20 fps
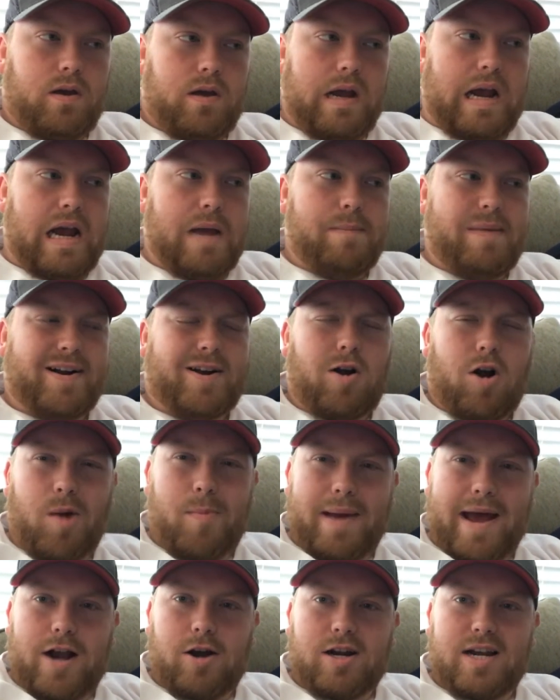and my
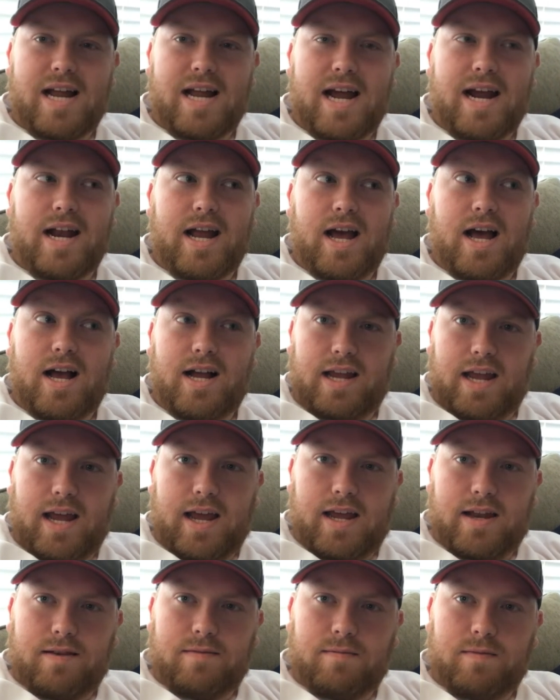car battery died
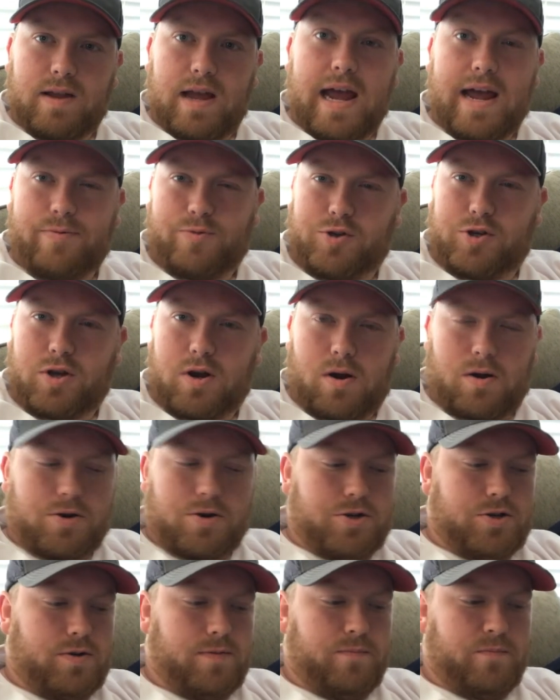again at the
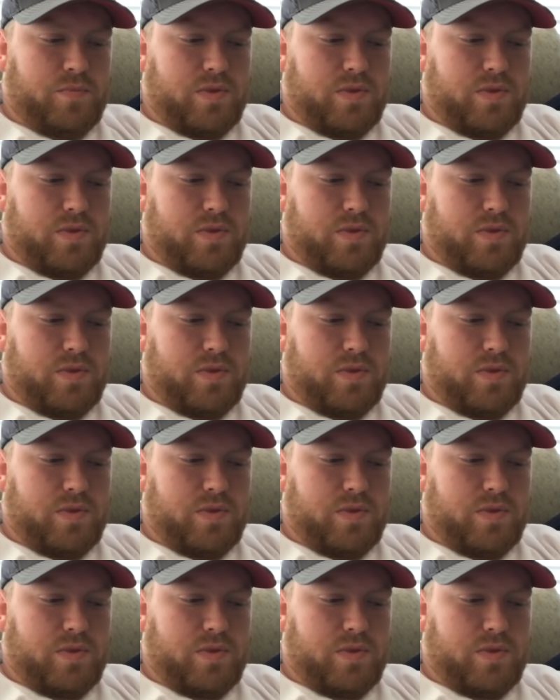church.